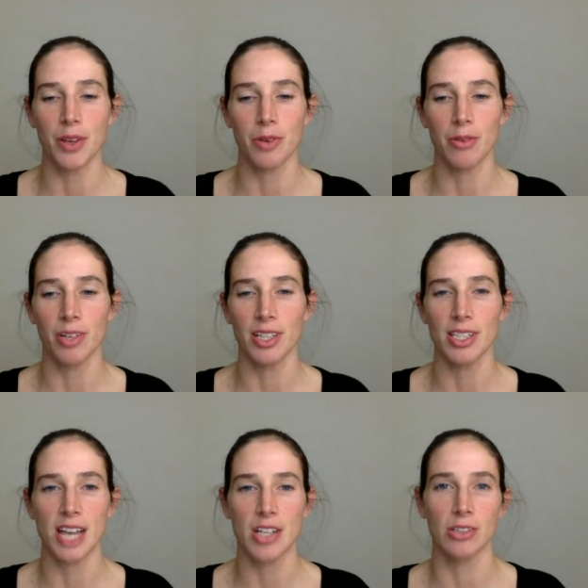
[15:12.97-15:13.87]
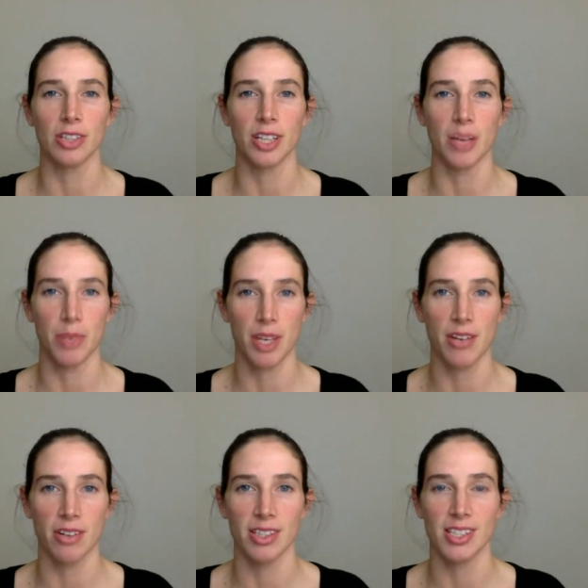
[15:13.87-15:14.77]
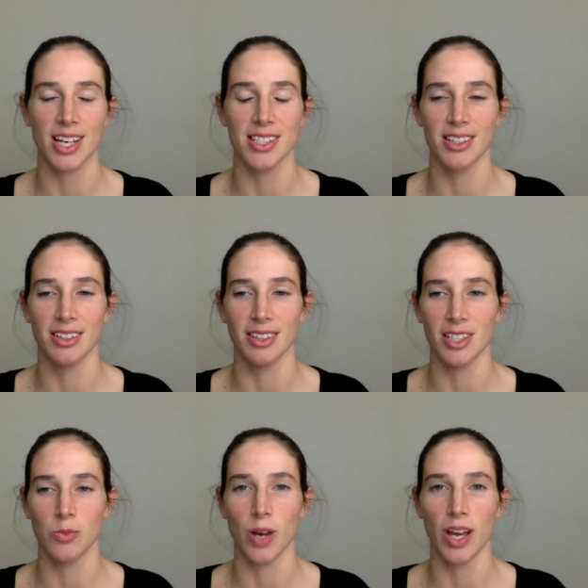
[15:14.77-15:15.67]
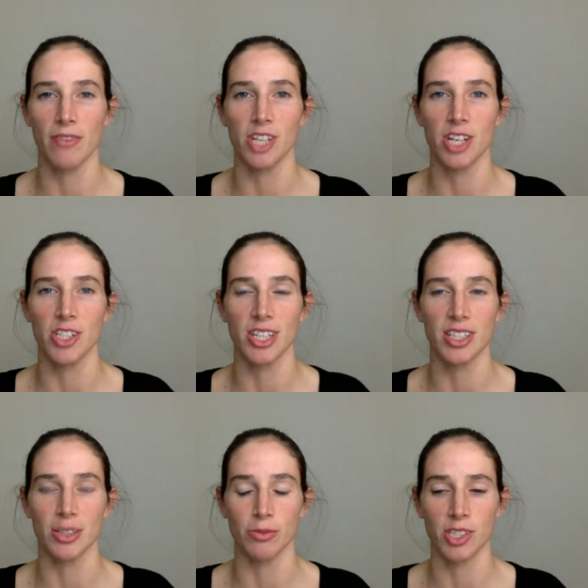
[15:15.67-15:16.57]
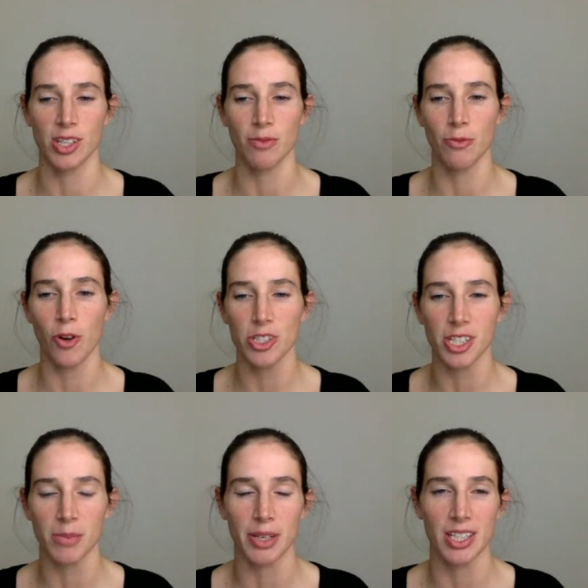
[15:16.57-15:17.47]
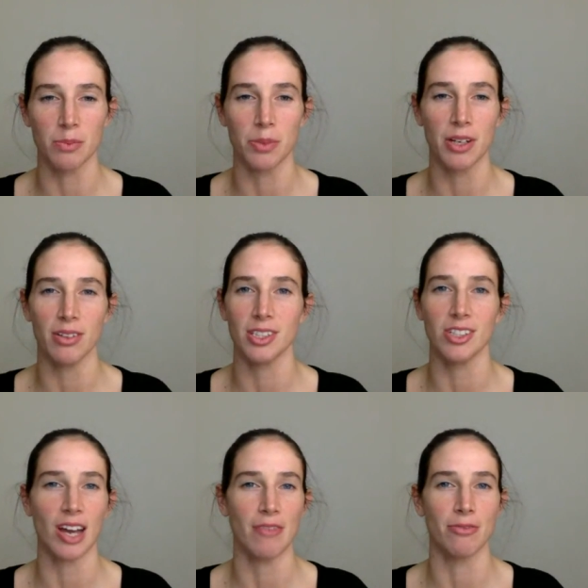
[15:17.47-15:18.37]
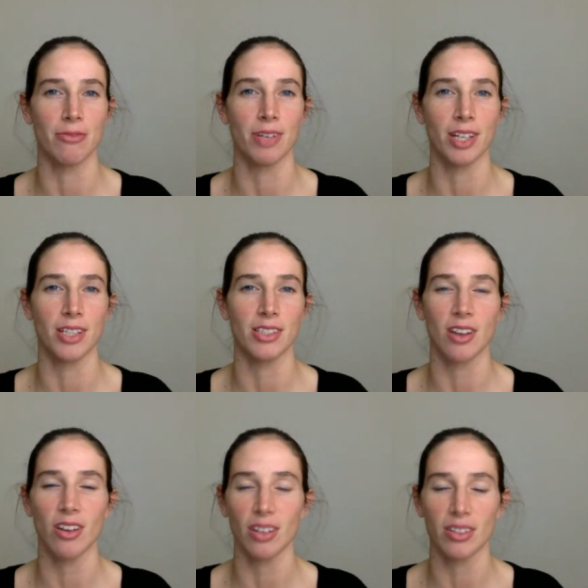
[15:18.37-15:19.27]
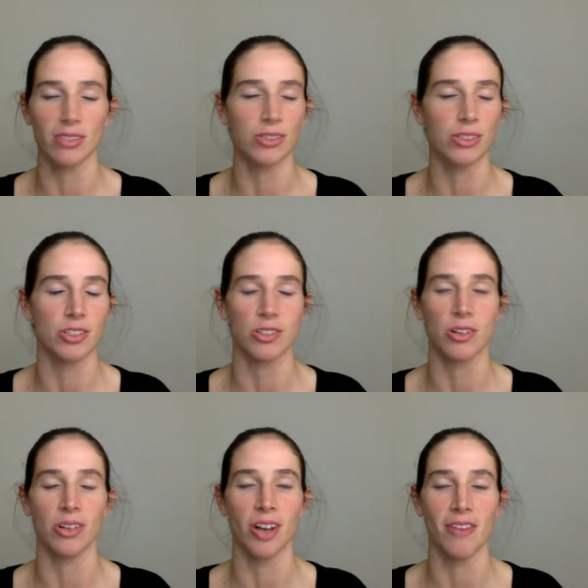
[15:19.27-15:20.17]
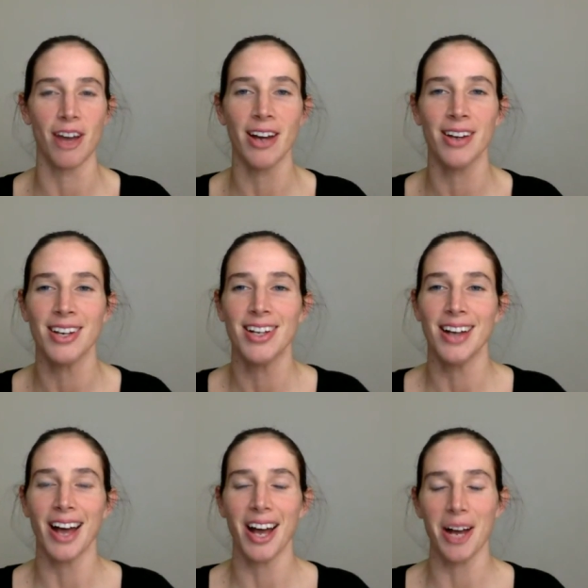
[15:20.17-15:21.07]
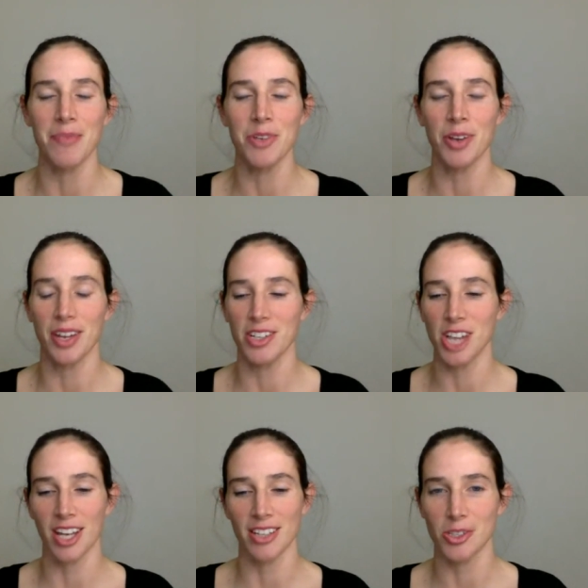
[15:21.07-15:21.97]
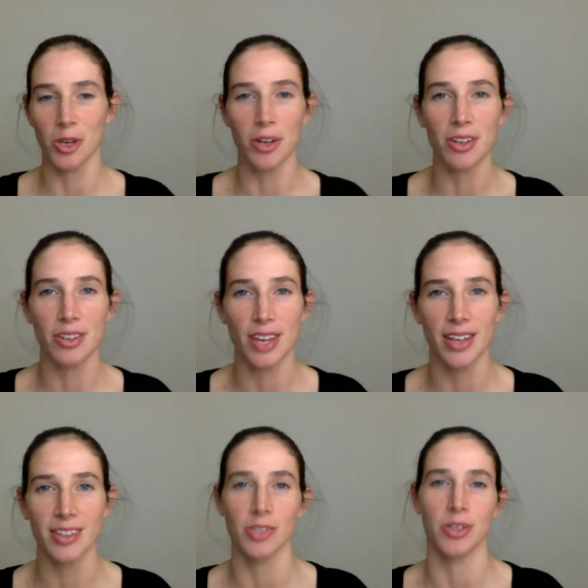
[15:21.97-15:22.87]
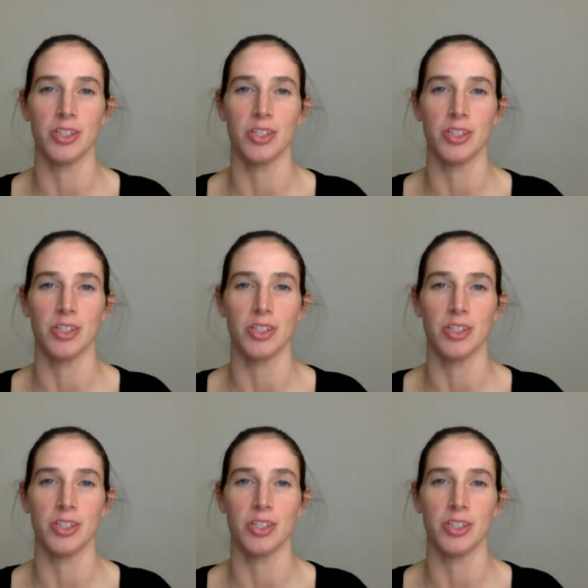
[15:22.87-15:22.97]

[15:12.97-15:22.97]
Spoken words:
We really start to look at appearance as a way of judging ourselves, which is unfortunate because appearance you have really so little control over. You can change certain things.